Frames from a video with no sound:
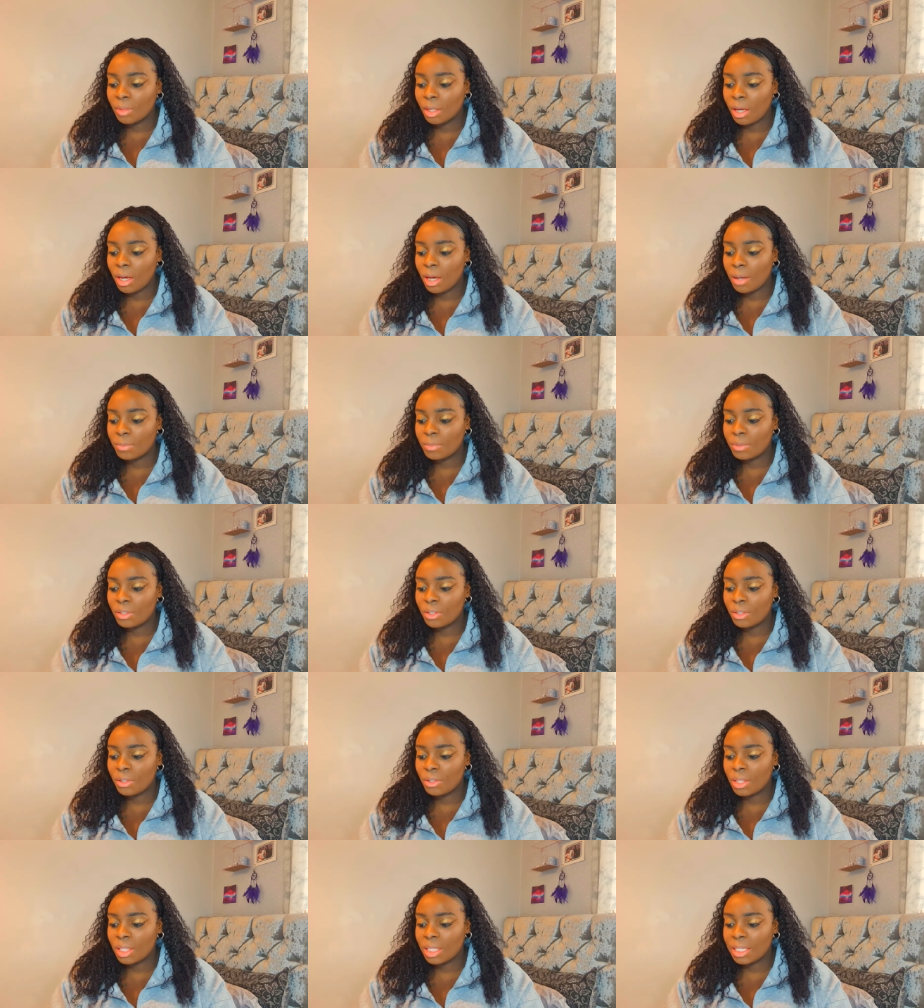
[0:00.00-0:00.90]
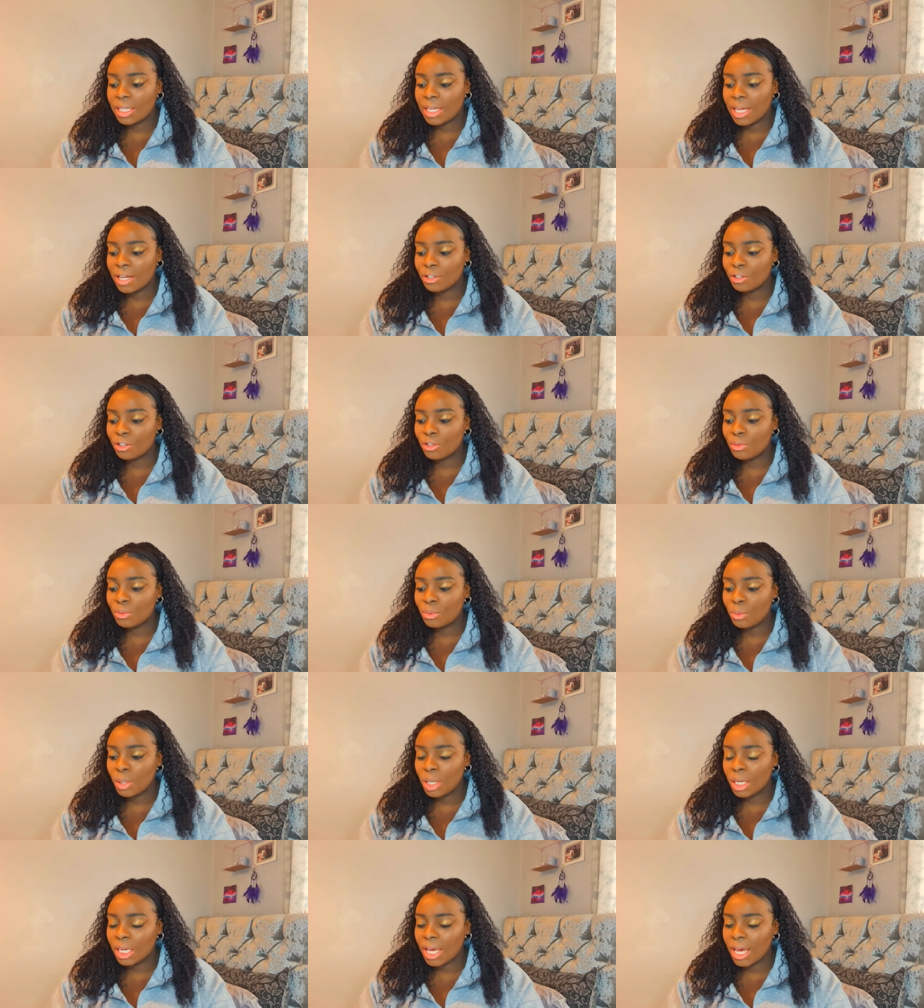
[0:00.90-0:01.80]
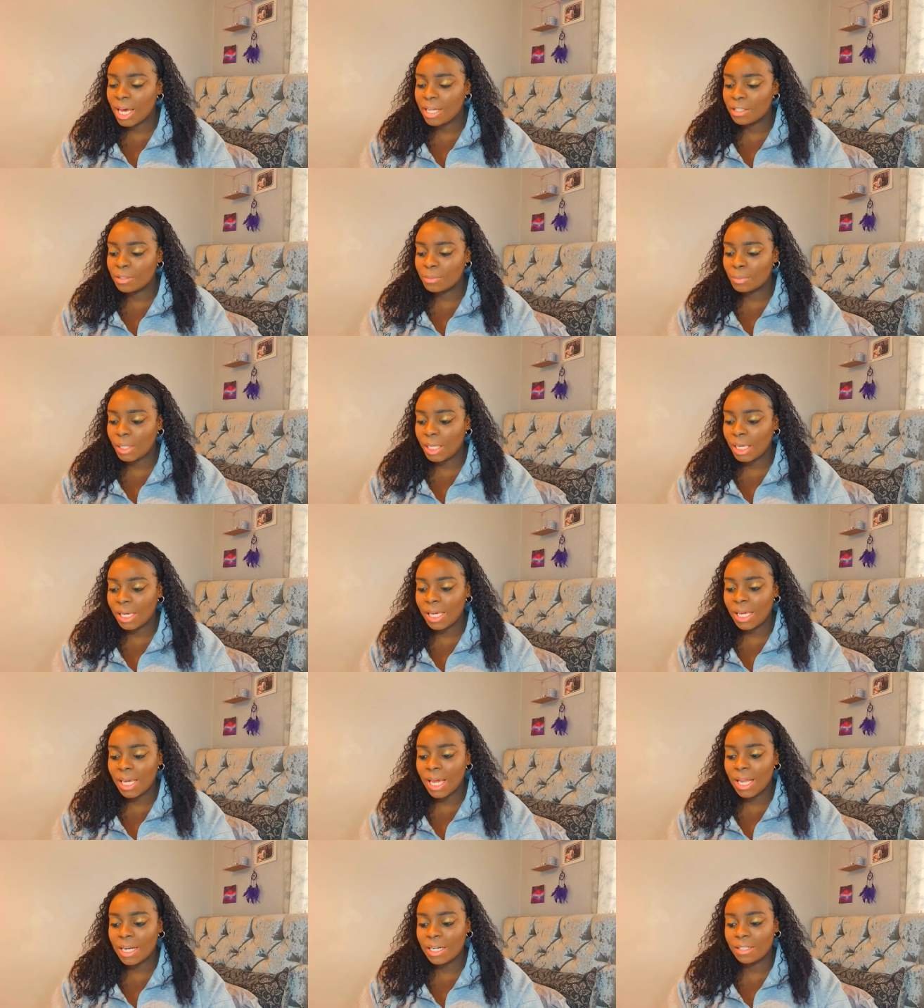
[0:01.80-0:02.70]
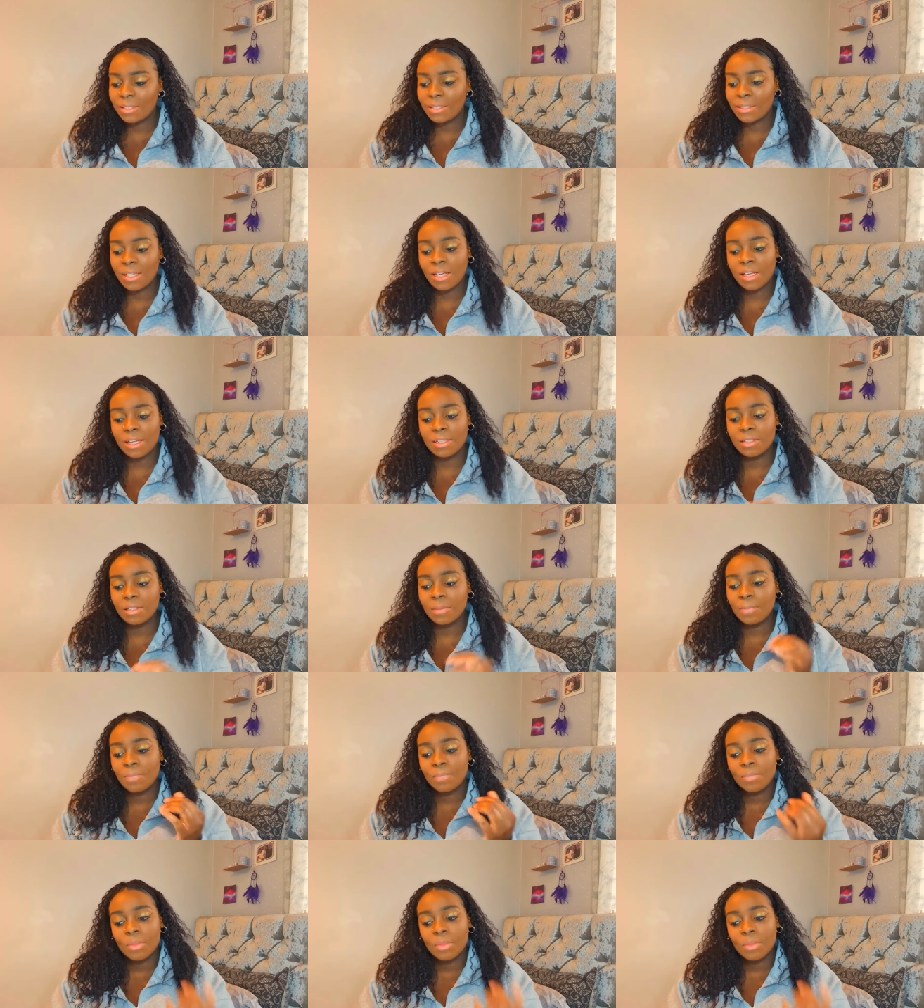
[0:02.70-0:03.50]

to the National Academy and it says